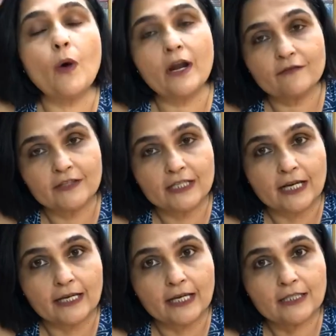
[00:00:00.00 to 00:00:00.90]
of the
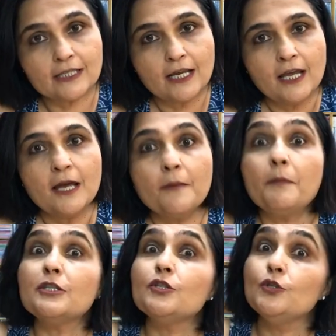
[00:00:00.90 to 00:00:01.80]
youngest, but
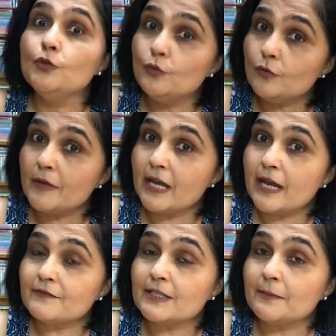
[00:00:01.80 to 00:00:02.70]
you may have
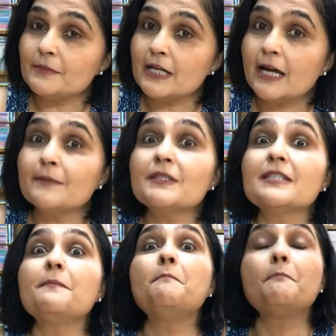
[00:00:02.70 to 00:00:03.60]
sometimes the
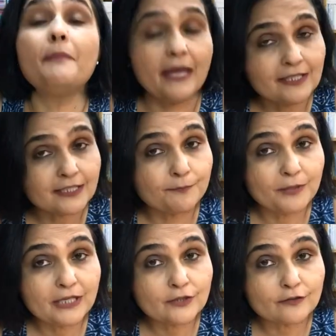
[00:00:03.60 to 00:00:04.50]
best
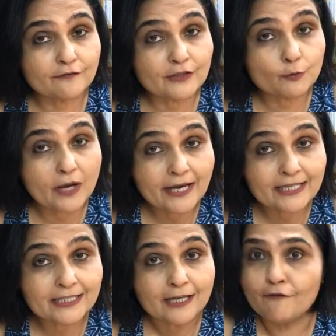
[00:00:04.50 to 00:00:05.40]
piece of advice
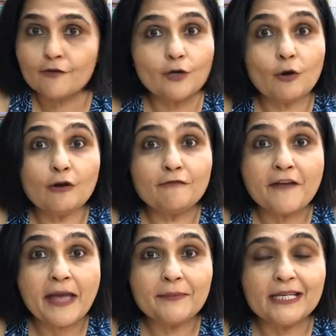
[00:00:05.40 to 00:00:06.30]
for the whole
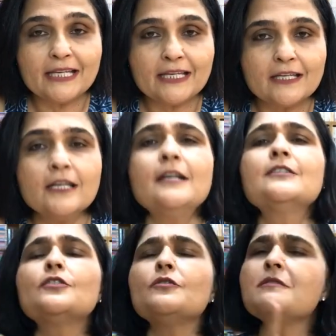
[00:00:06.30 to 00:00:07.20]
family.
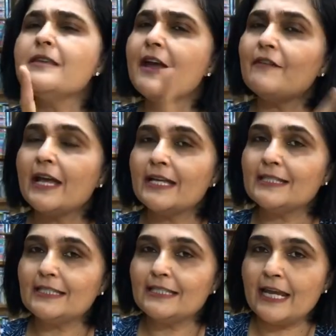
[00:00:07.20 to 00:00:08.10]
So never
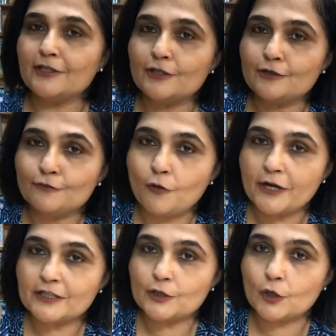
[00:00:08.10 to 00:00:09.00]
hesitate to
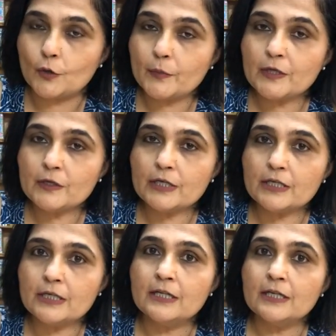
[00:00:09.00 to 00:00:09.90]
voice your opinion
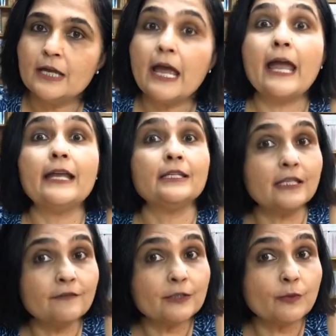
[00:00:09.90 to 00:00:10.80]
and give
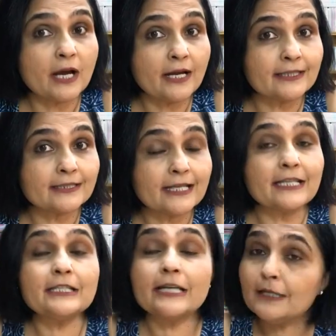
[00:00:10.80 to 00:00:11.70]
advice and
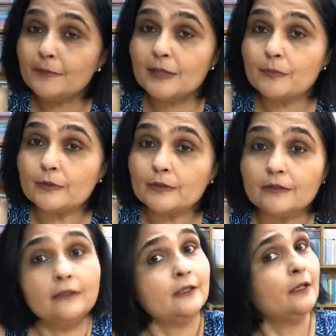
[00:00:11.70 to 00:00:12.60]
tell people
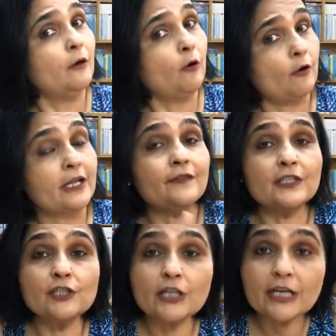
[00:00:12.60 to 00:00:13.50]
or give
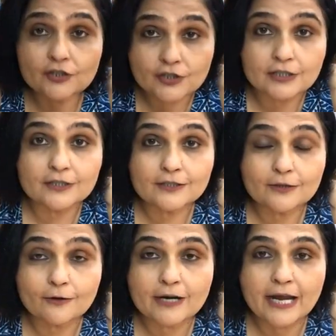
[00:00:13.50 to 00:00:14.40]
suggestions, all
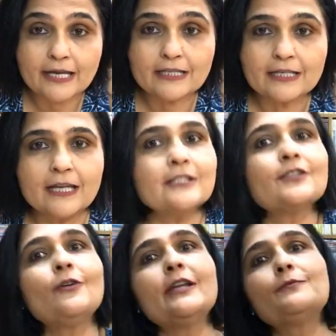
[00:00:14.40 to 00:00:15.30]
right? So
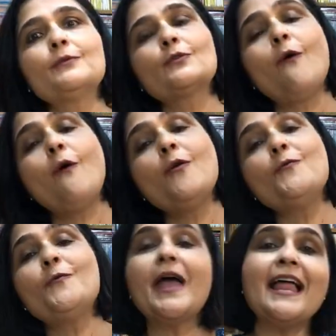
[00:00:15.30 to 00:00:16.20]
it was all
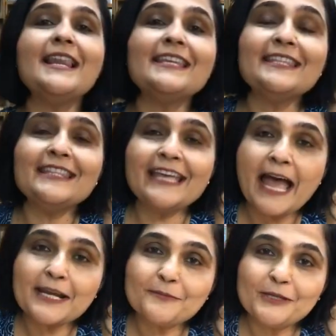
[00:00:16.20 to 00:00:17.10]
well in the
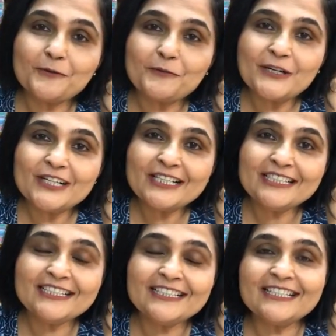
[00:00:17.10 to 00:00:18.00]
animal
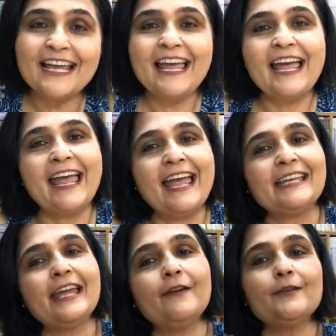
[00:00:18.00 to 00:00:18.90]
world, and
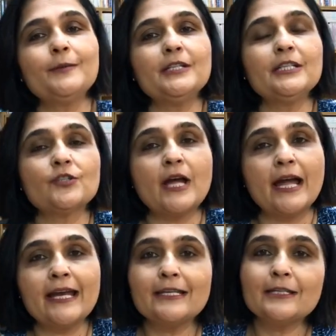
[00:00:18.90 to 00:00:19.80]
everybody tried